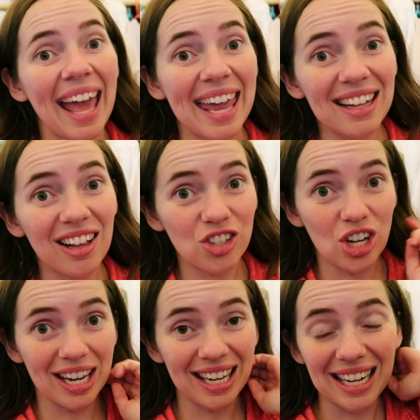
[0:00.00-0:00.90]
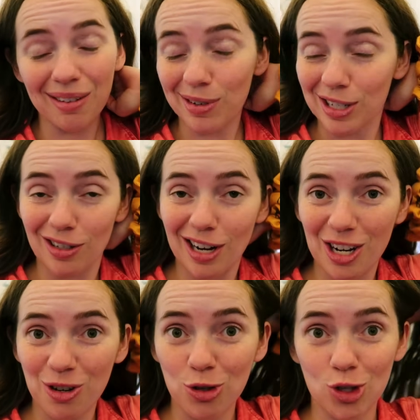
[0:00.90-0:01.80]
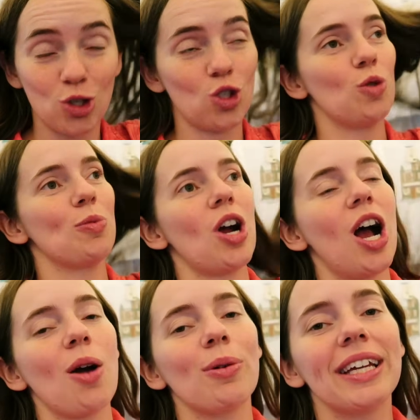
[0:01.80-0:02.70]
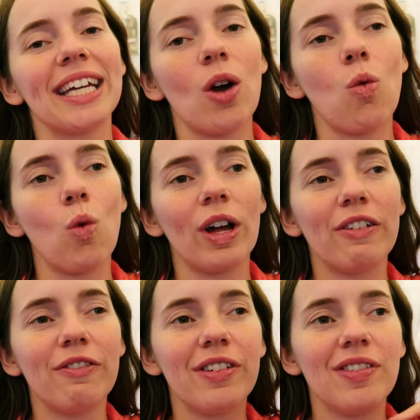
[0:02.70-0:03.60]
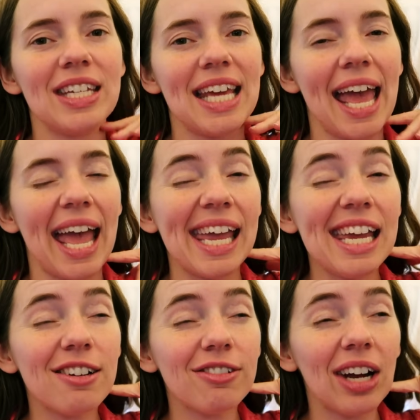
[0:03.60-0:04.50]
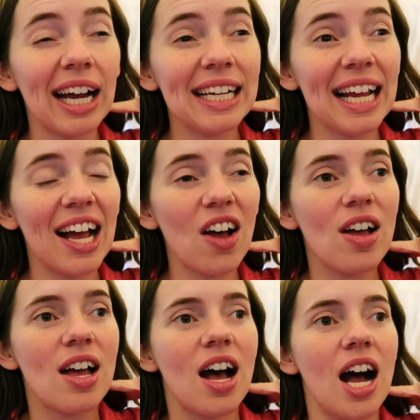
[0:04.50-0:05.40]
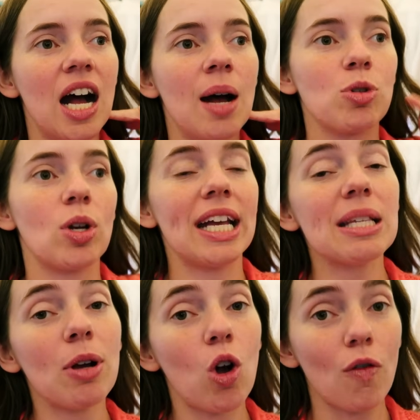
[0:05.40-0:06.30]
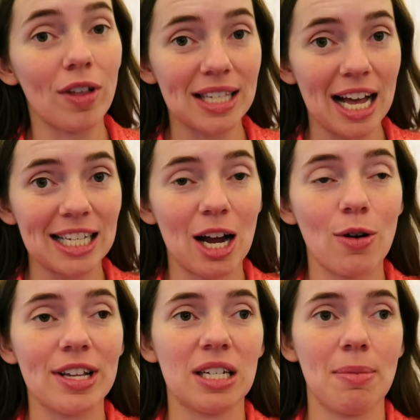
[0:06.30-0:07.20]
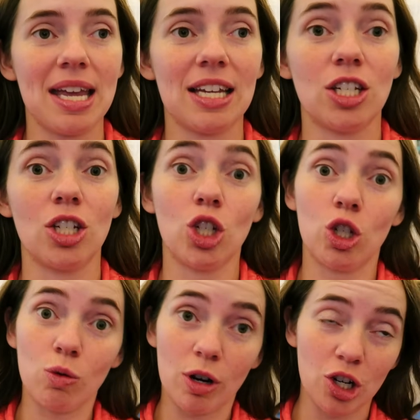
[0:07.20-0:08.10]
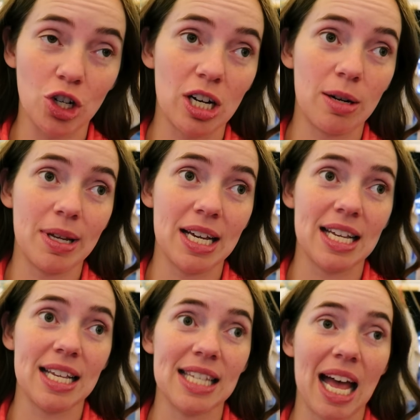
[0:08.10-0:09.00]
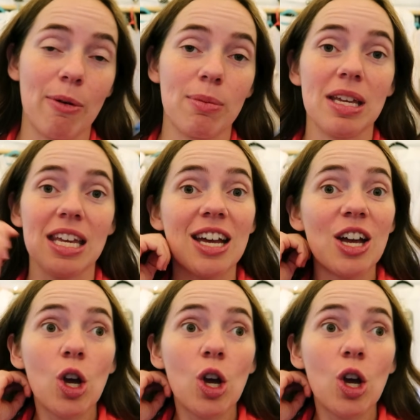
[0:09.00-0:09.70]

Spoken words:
8 o'clock check-in, and we're still not doing super hot. We're like at 158 right now. So I guess my goal for this last hour is to make it to 200, because I would be